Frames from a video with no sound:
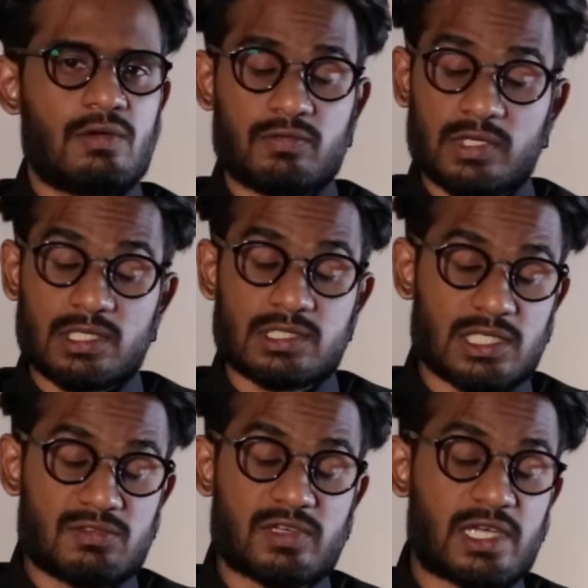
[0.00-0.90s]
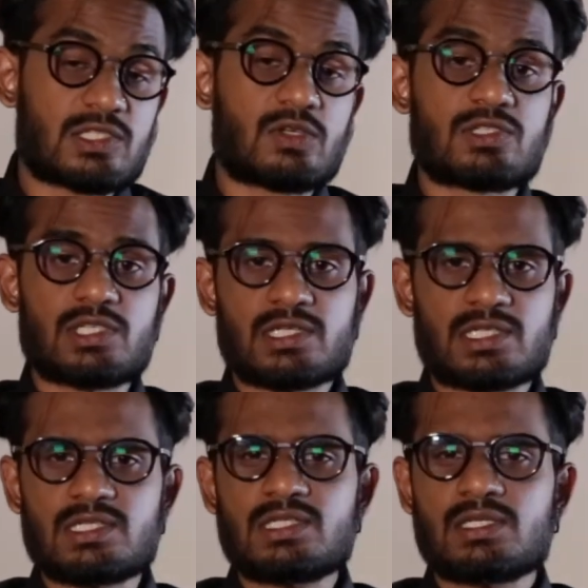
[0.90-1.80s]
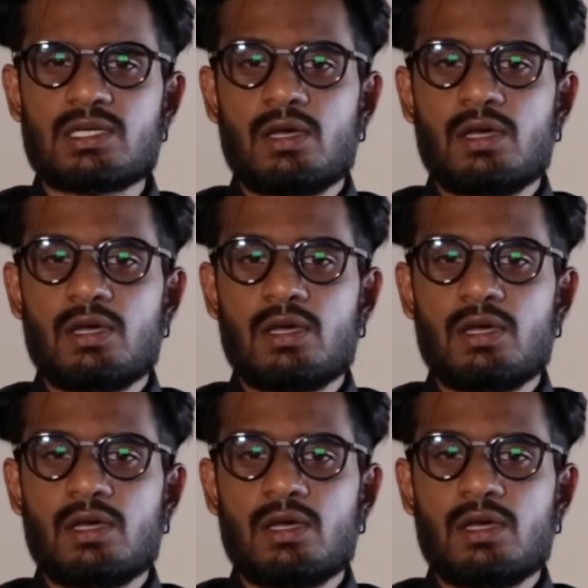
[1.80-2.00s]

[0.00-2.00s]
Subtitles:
The significance on success: